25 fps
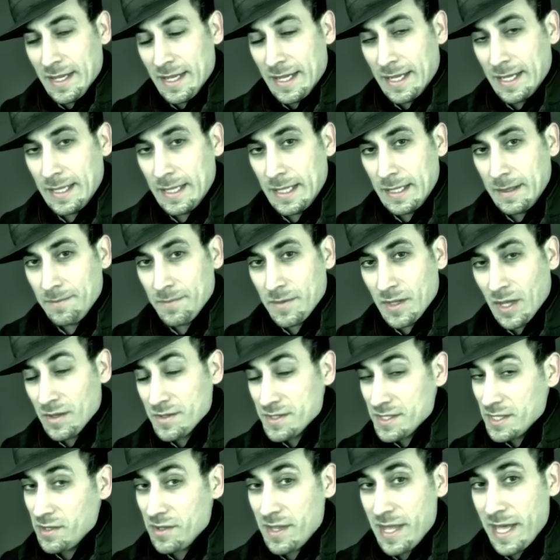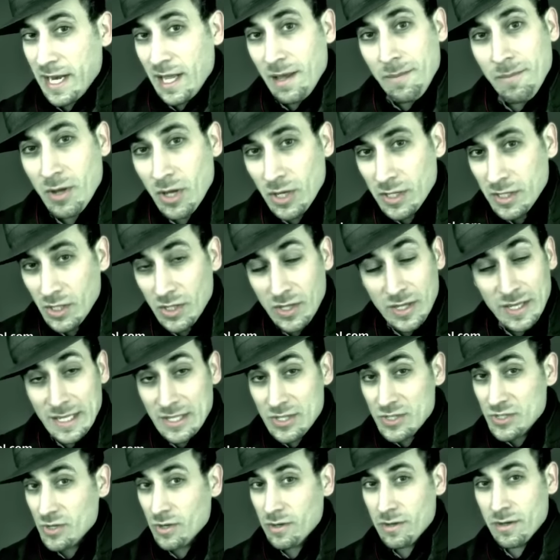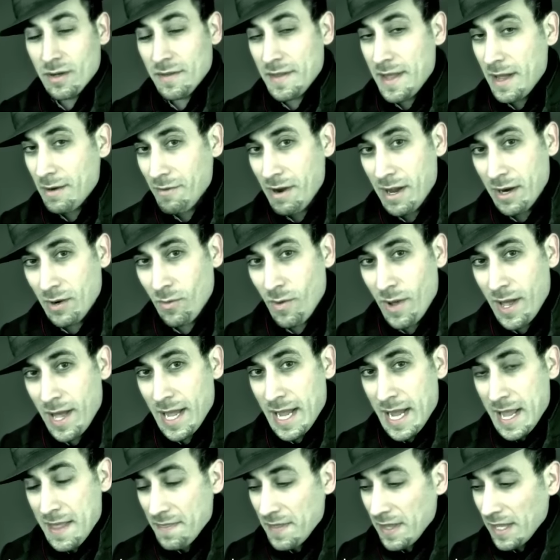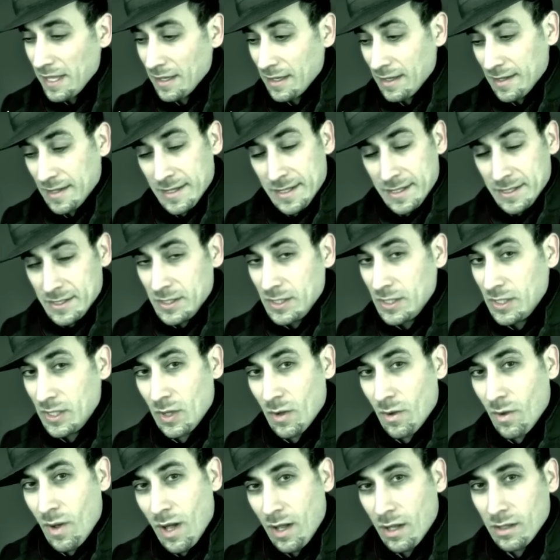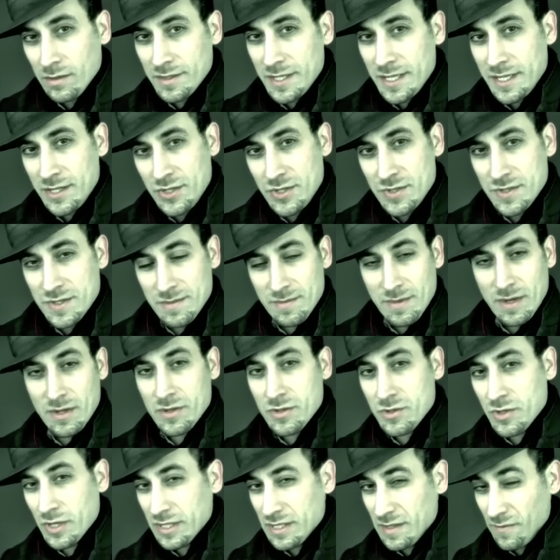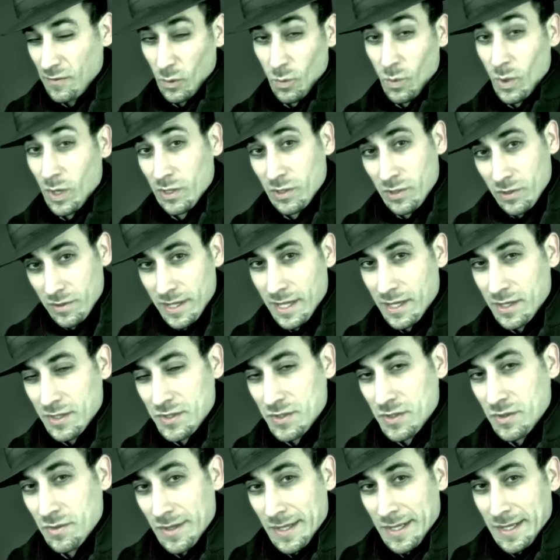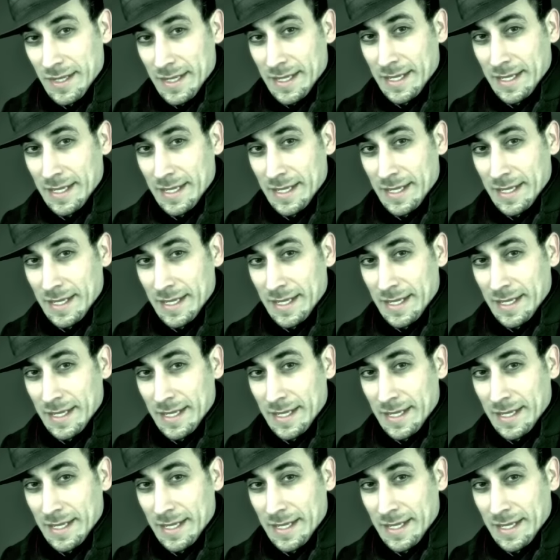I'll send you that ebook. You can get started on that right away. And then, you know, I'll teach you some other tricks if you want to learn how to do,